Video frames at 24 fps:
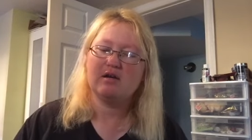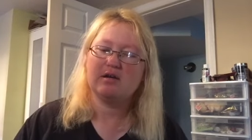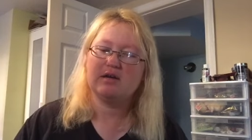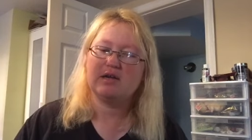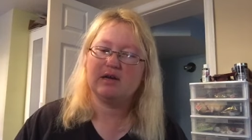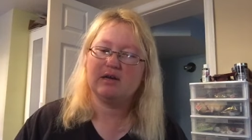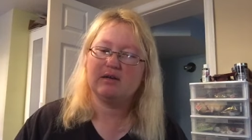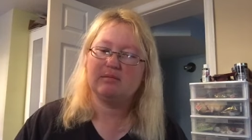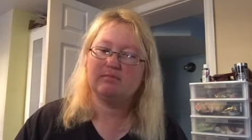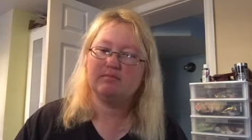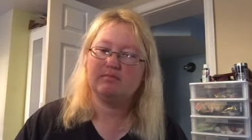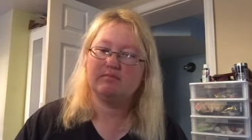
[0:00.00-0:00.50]

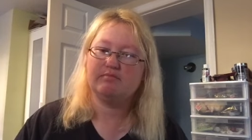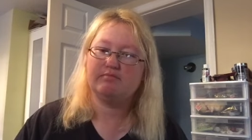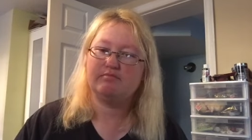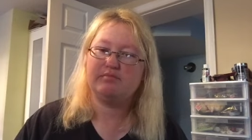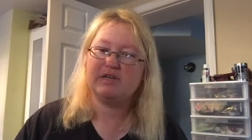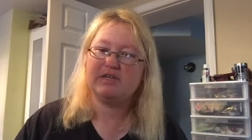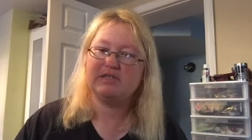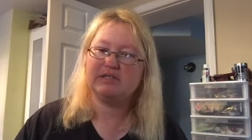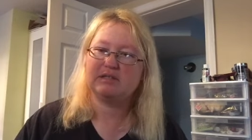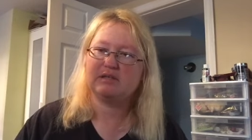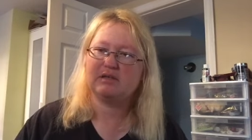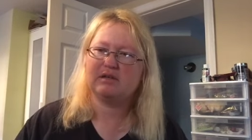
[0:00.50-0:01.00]
come
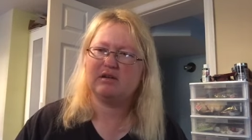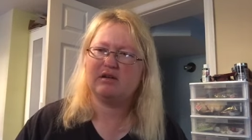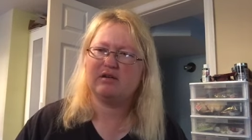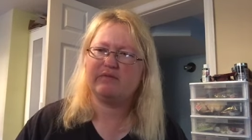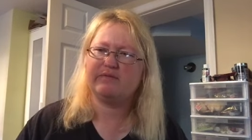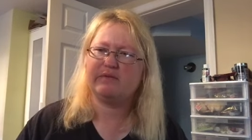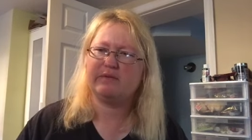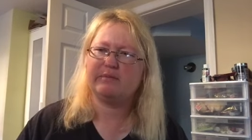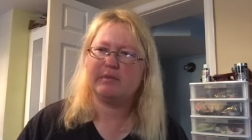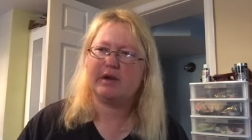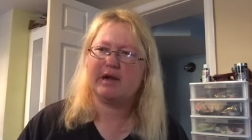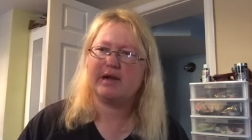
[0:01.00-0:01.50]
basically all
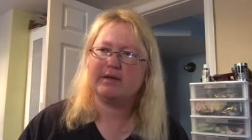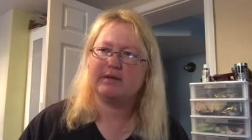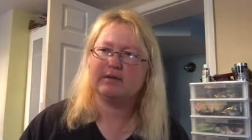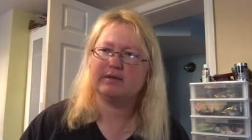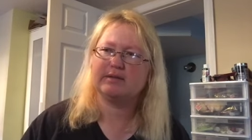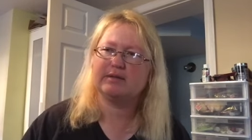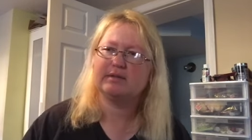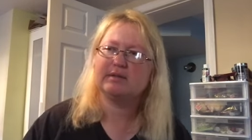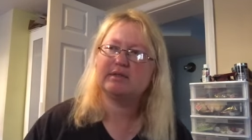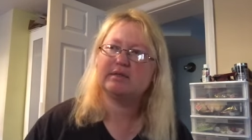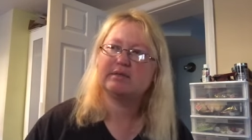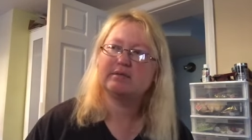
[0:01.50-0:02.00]
from
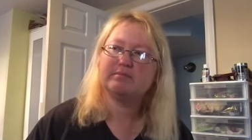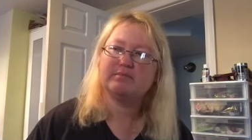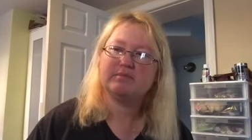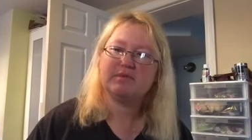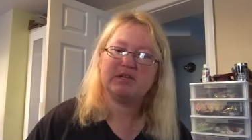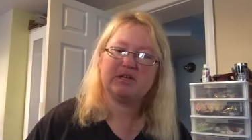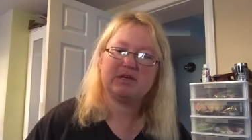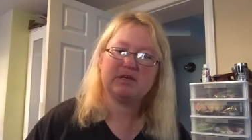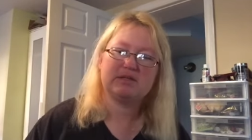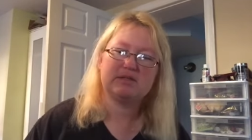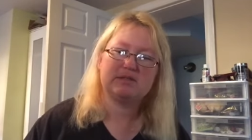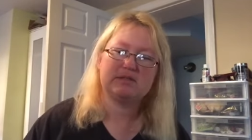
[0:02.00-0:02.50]
Michaels,
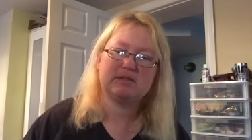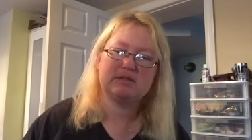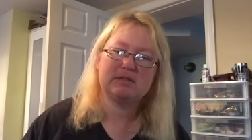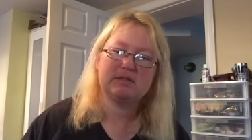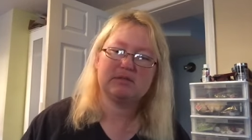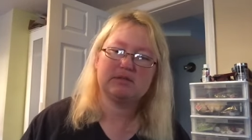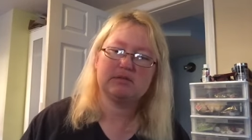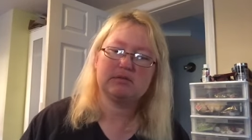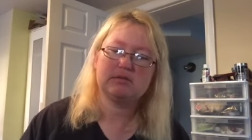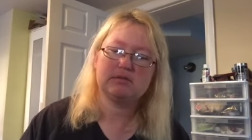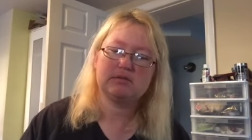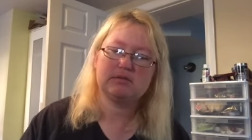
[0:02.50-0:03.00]
because
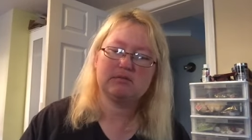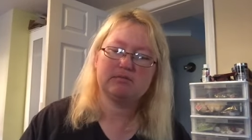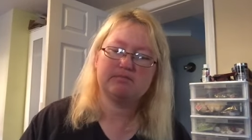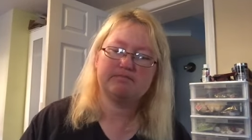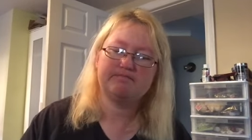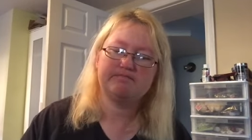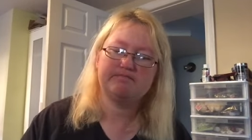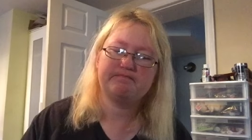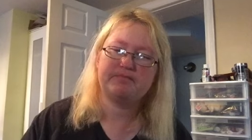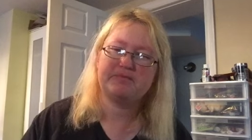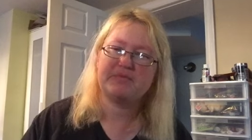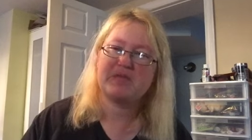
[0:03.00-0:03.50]

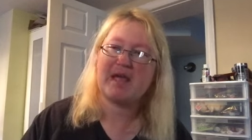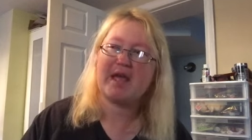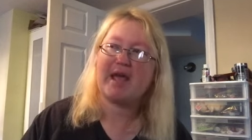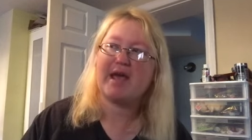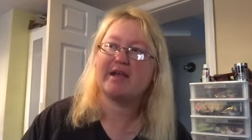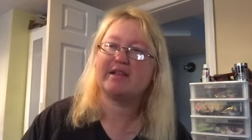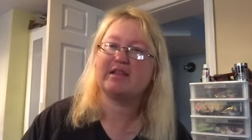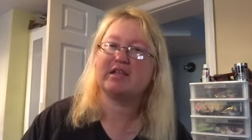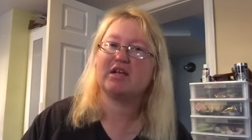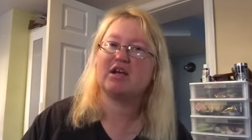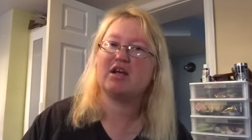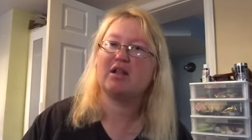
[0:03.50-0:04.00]
they
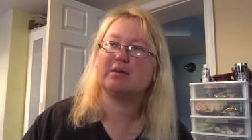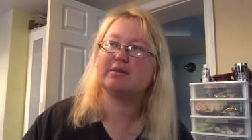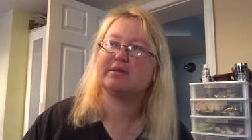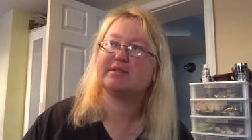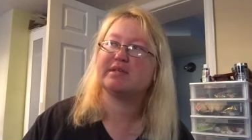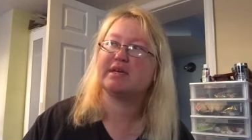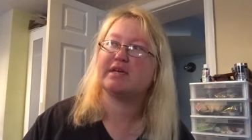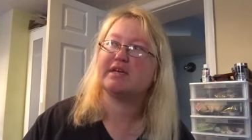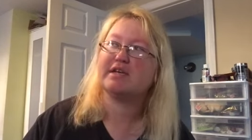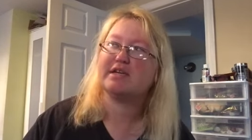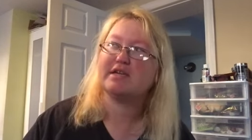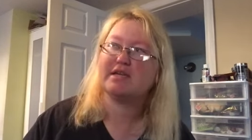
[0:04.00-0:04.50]
had the colors
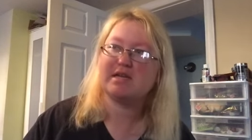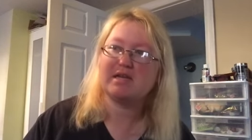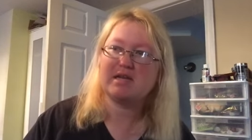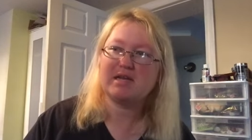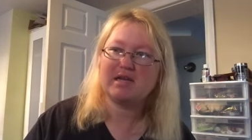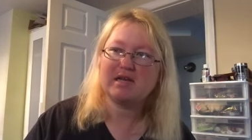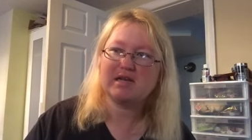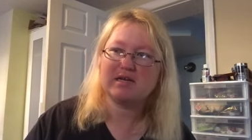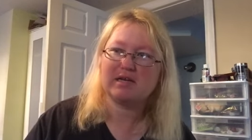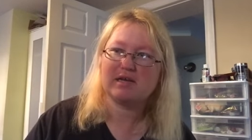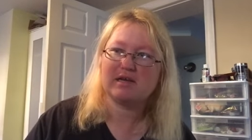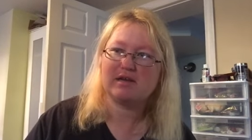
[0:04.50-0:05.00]
I
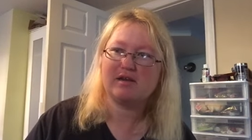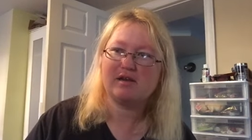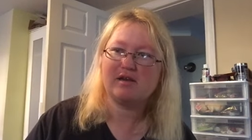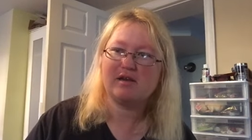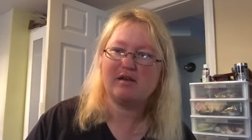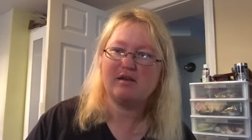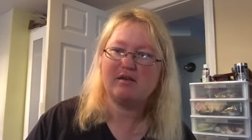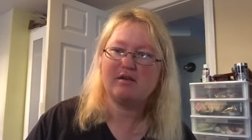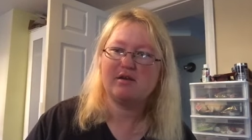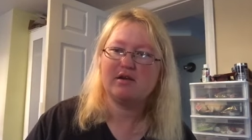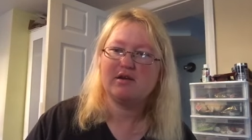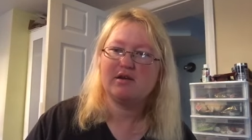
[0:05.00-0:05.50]
needed
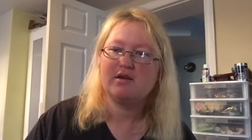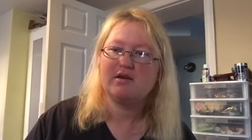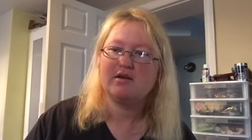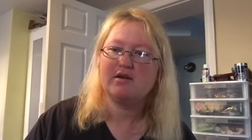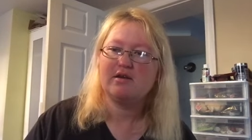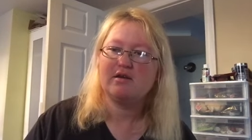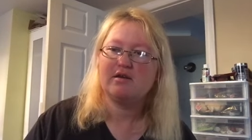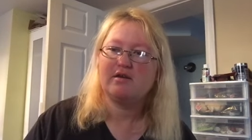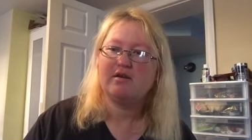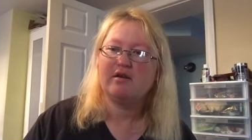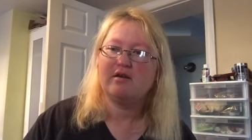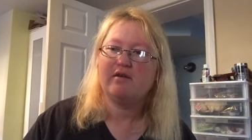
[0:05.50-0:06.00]

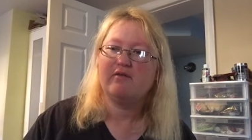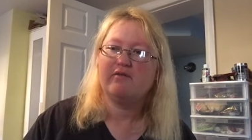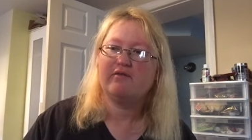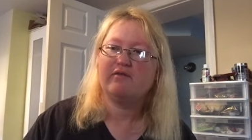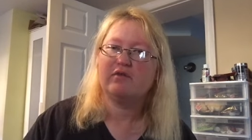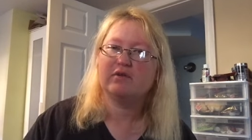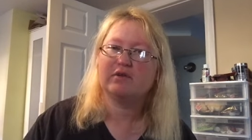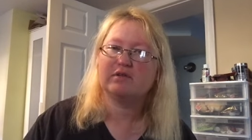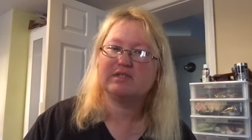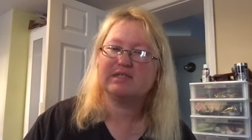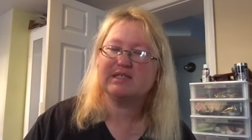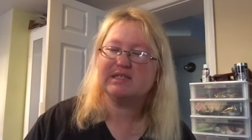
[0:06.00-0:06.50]

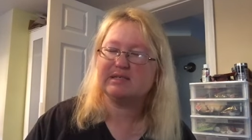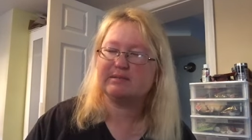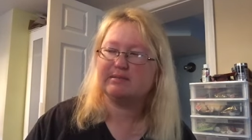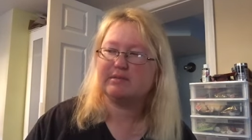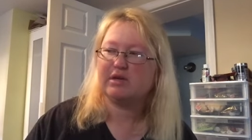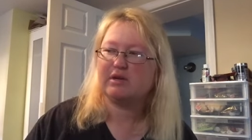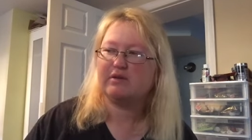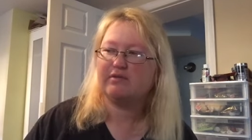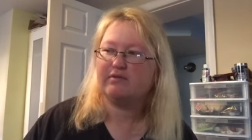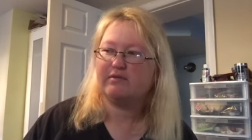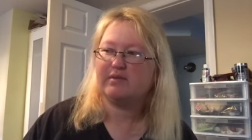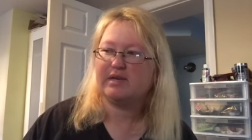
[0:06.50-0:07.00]
for some
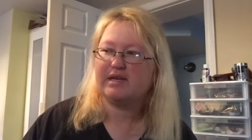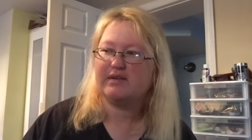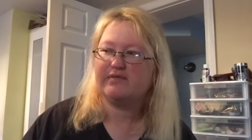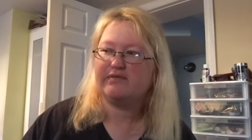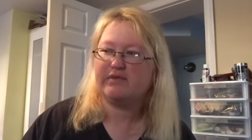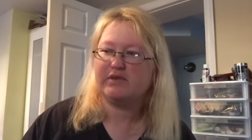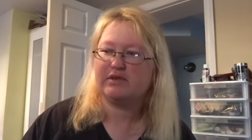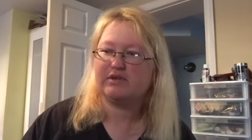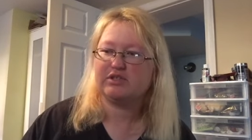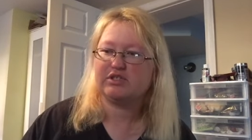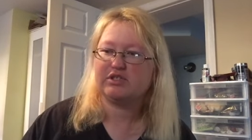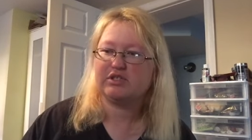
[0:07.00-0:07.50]
of my
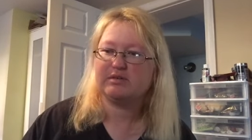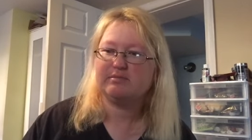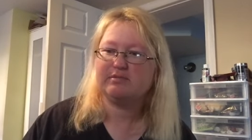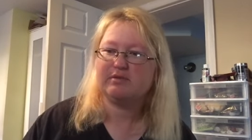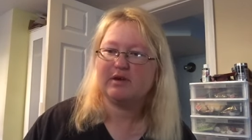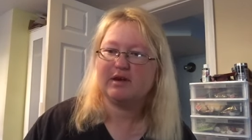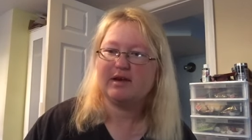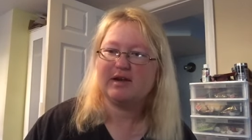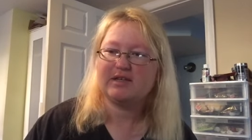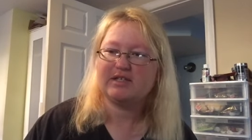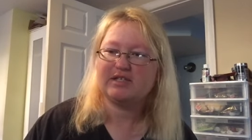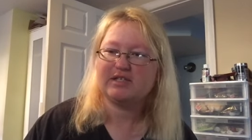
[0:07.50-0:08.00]
future
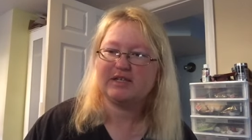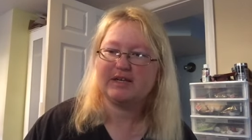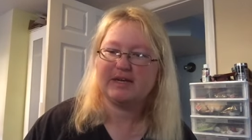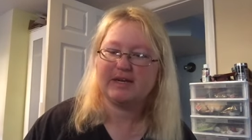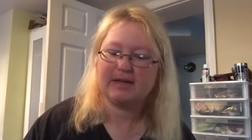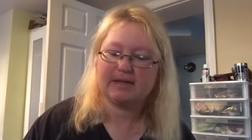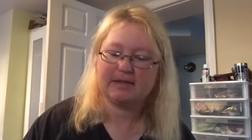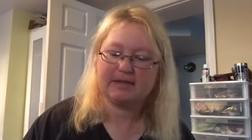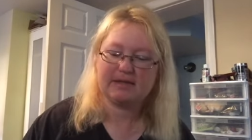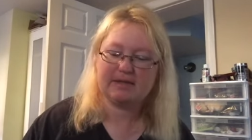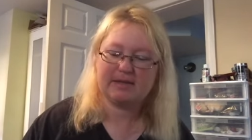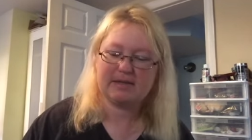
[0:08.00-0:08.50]

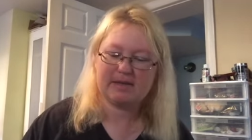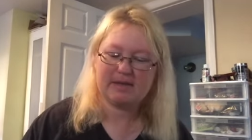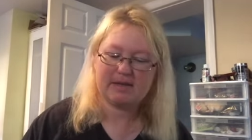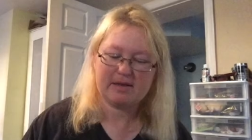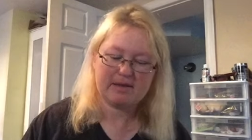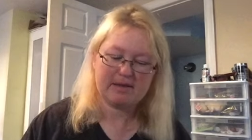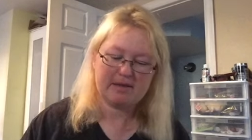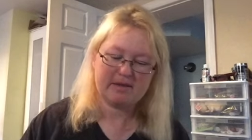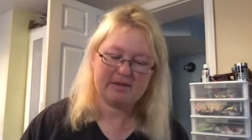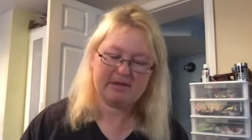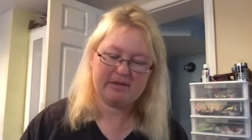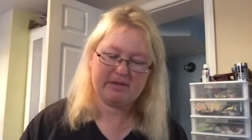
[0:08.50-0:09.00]
projects.
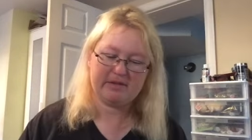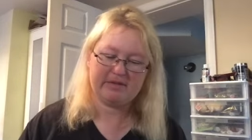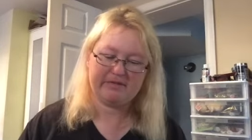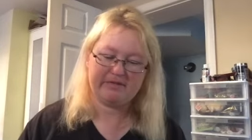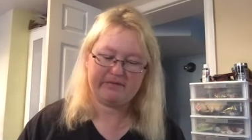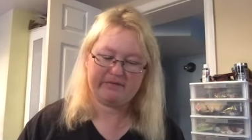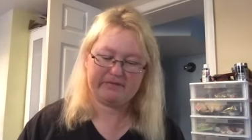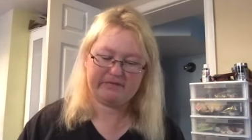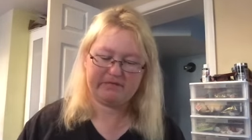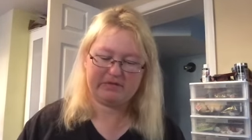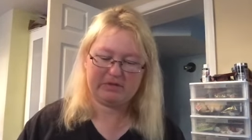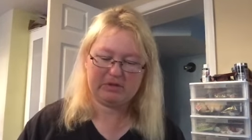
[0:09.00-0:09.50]
And the
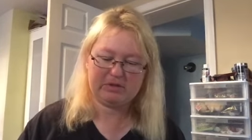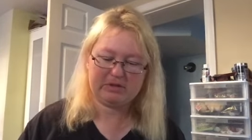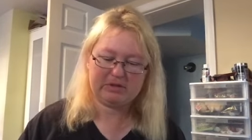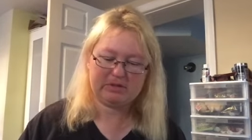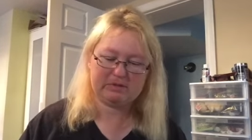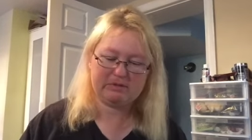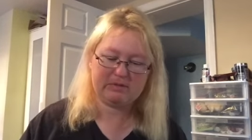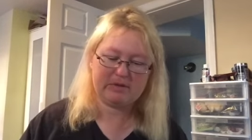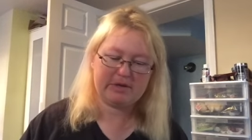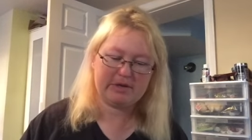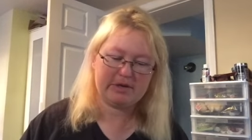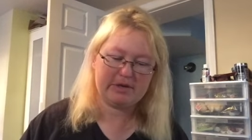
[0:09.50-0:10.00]

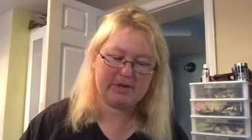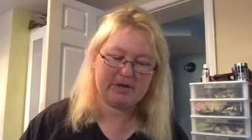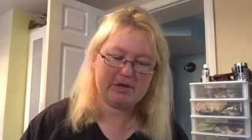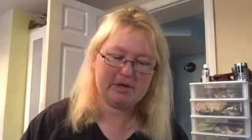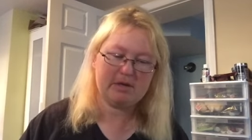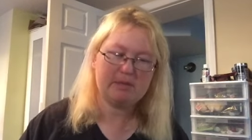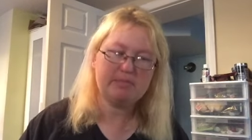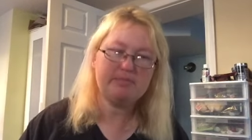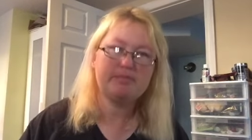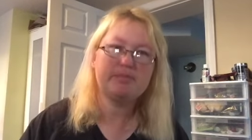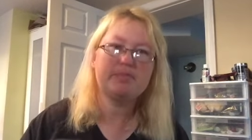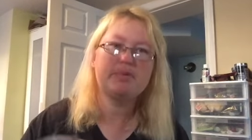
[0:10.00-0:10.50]
first one
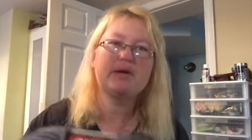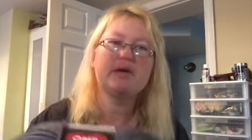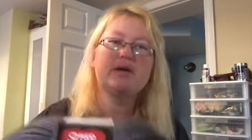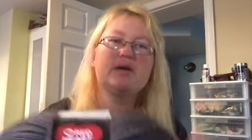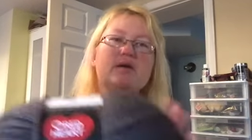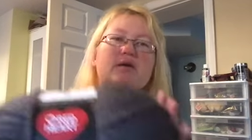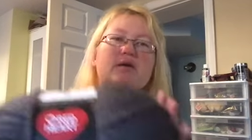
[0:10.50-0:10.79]
up